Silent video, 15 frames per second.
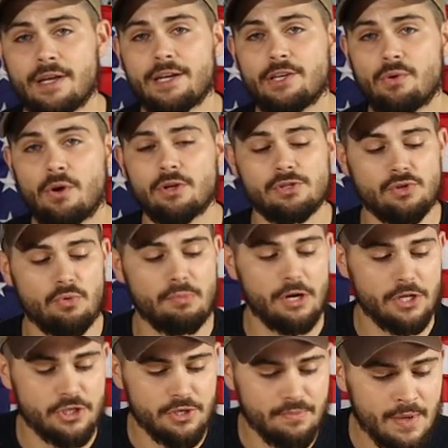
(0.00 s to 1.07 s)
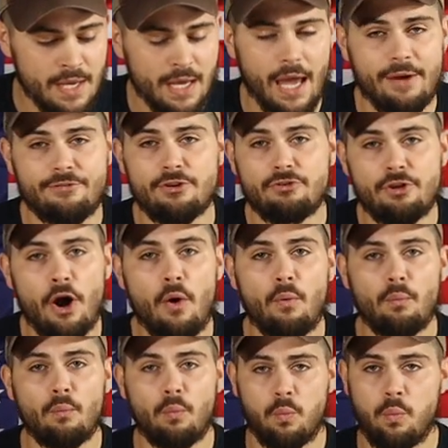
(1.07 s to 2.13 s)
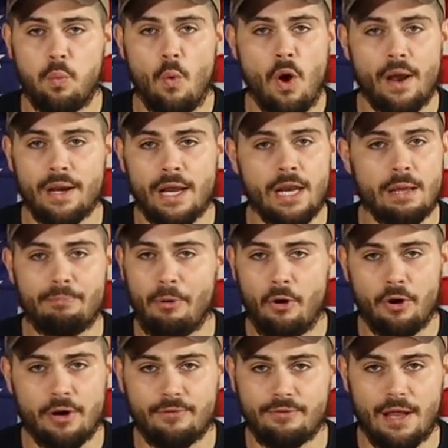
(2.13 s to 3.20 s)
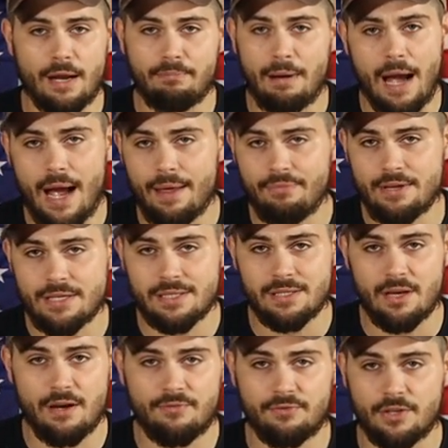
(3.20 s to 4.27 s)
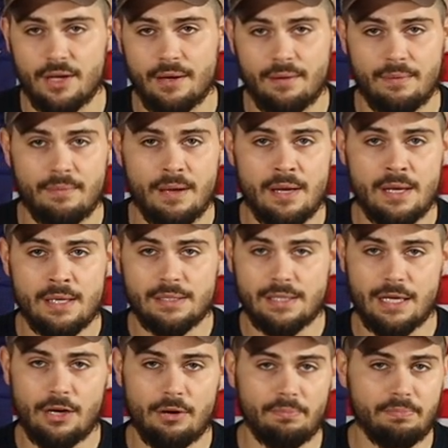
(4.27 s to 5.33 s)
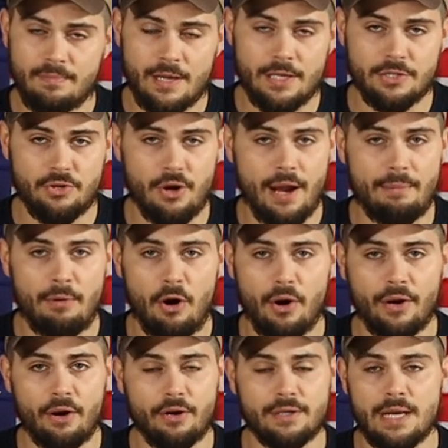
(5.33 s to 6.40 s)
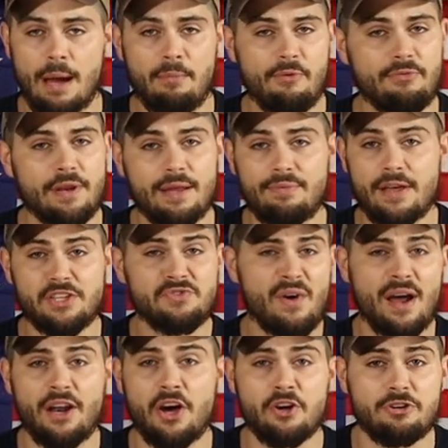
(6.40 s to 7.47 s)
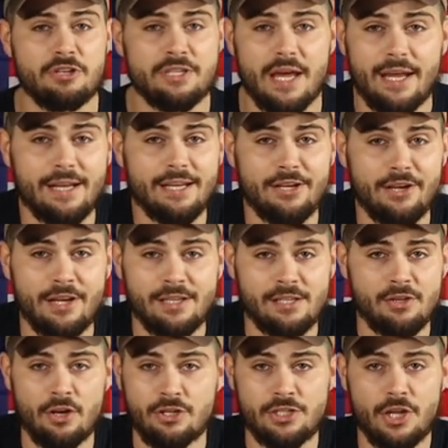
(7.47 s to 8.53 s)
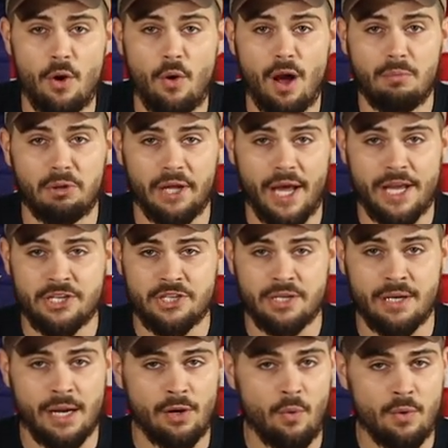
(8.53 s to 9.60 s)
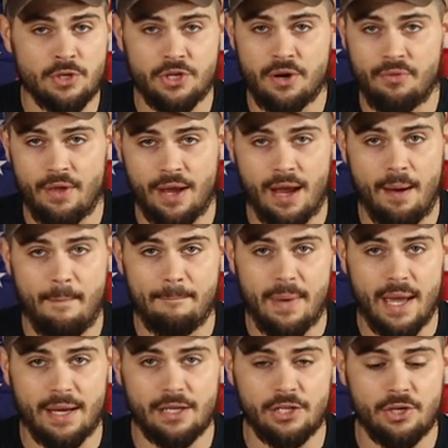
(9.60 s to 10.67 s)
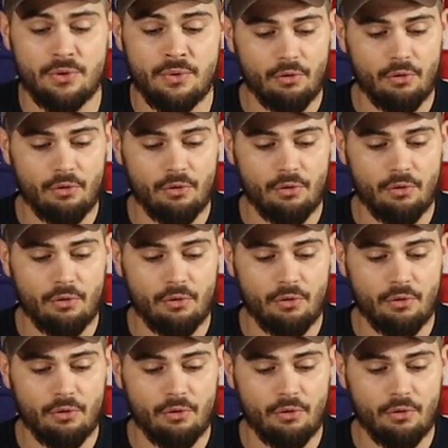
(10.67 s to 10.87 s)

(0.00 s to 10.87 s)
Thank you all so much. If you don't want any part of like buying this stuff to to help his grandma in her time of need, that's fine. I understand. It, it, there's no obligation. I don't want you to think I'm begging you